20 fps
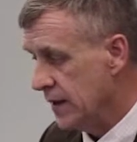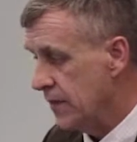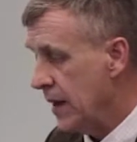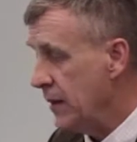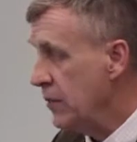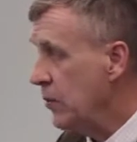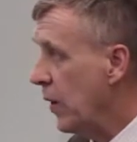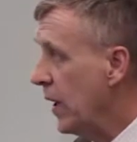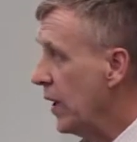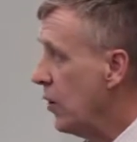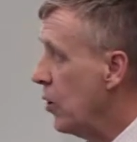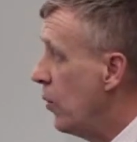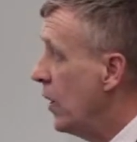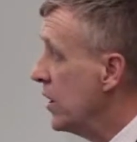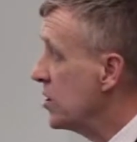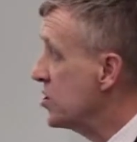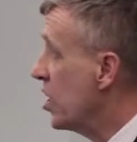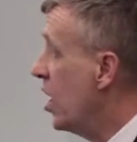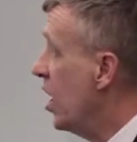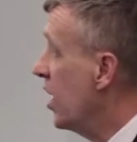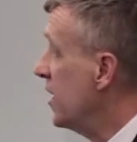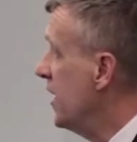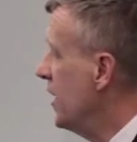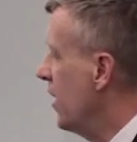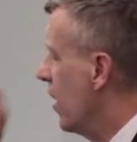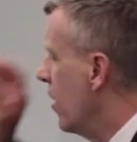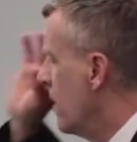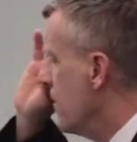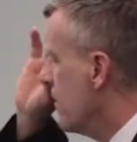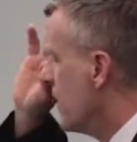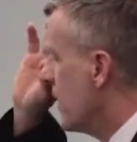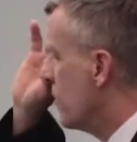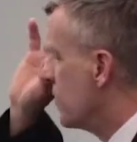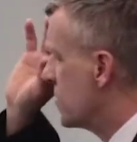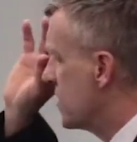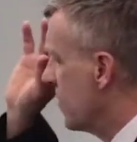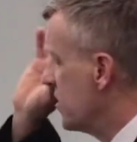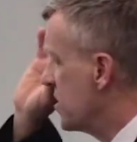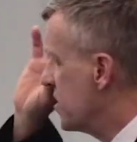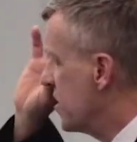Maybe while talking,
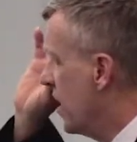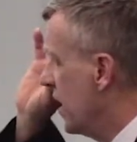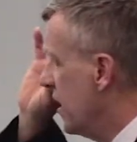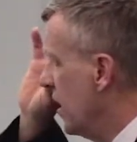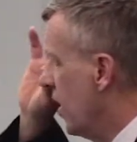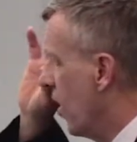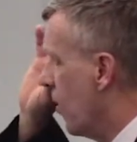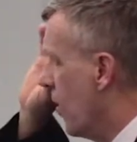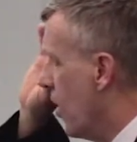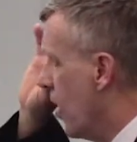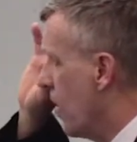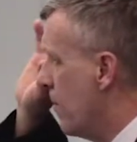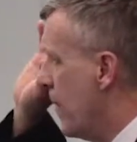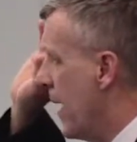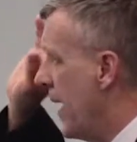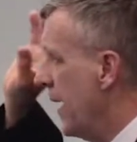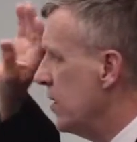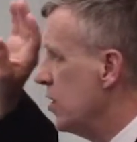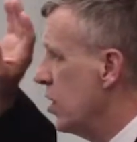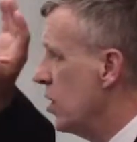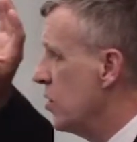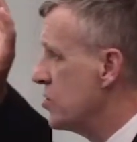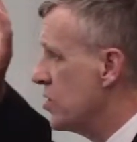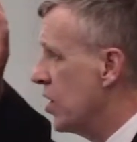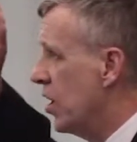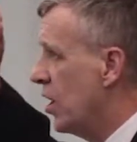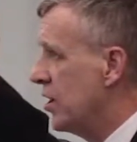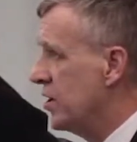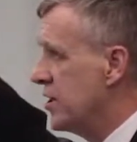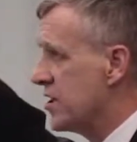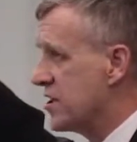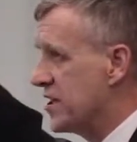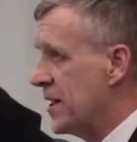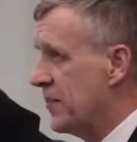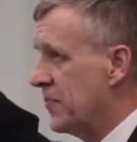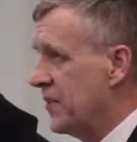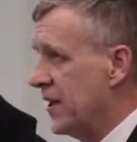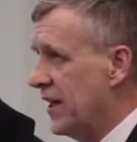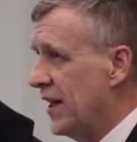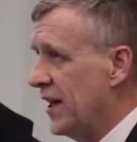when someone's talking, our mind goes on to
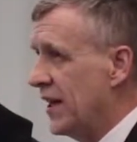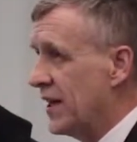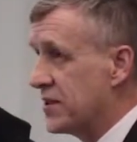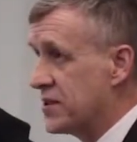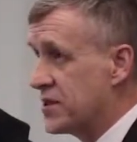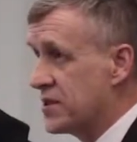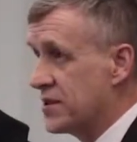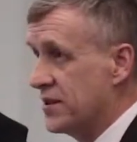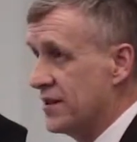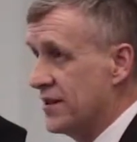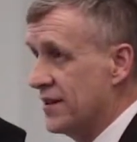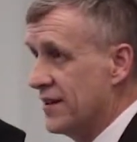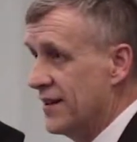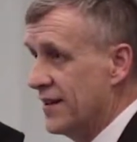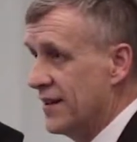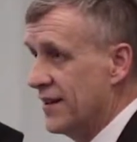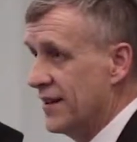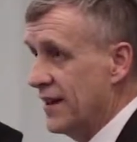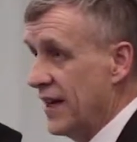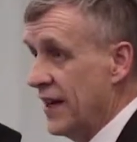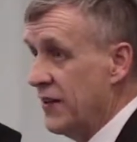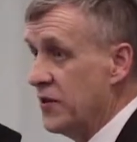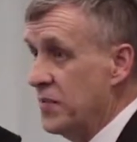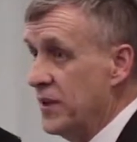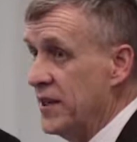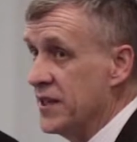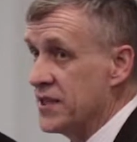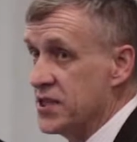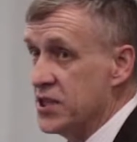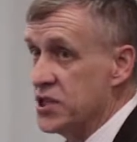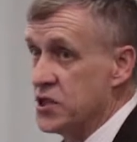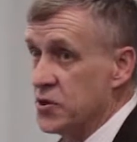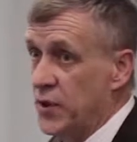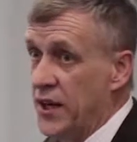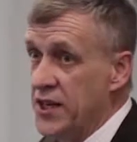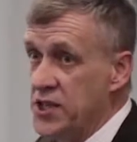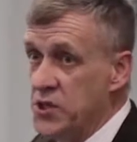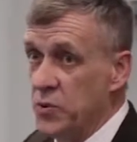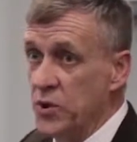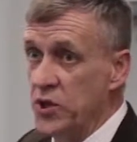something else. Ever been in a
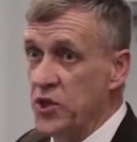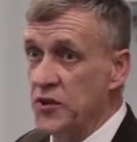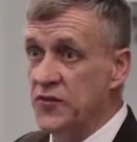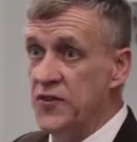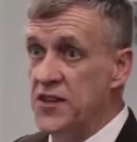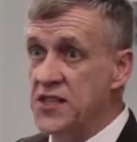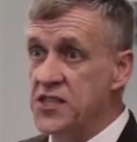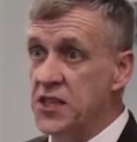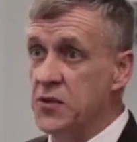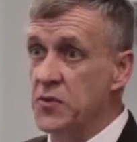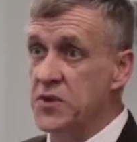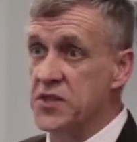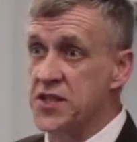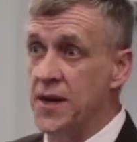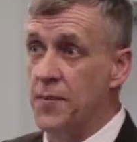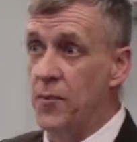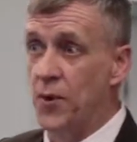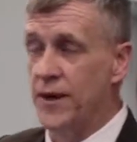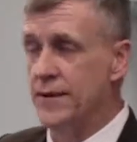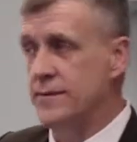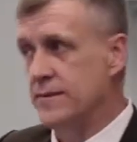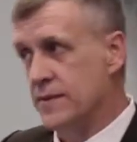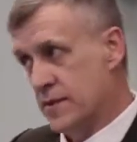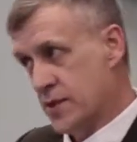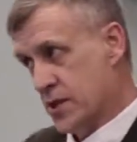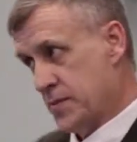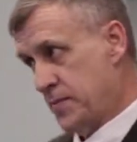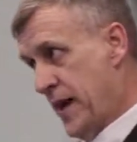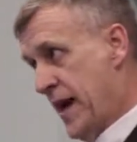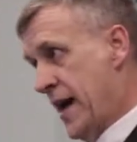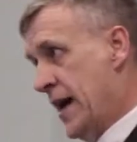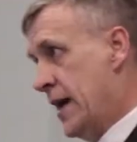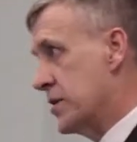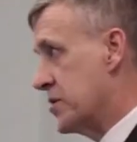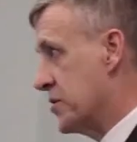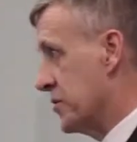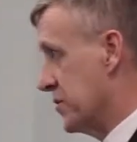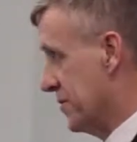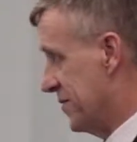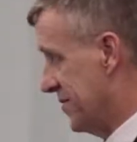situation where you're visiting with someone,
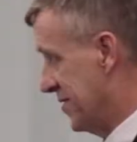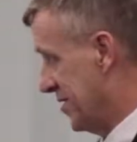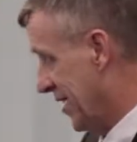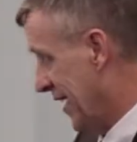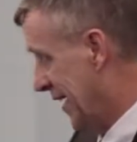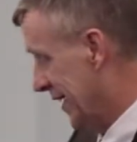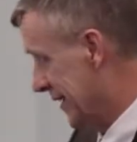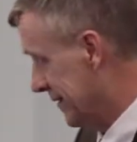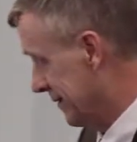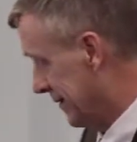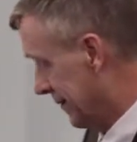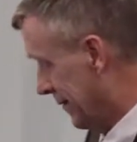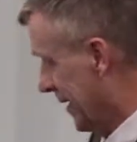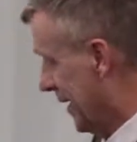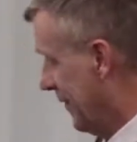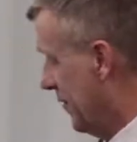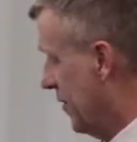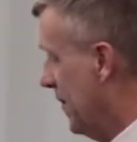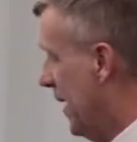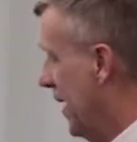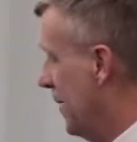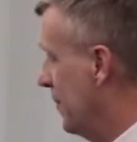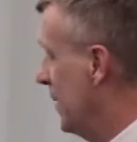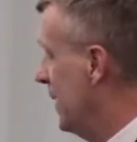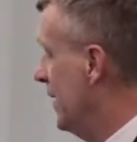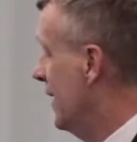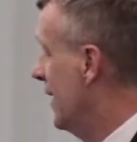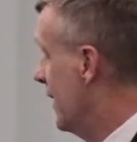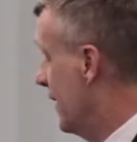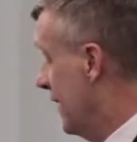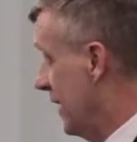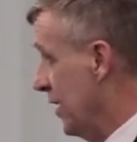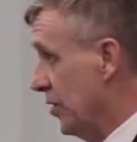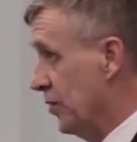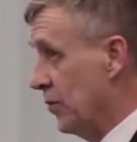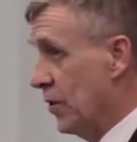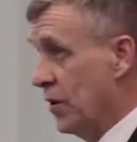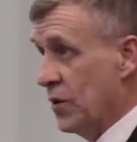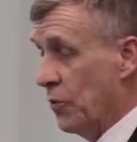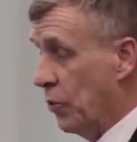spouse or child, whatever it might be,
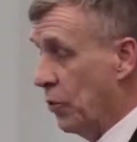here,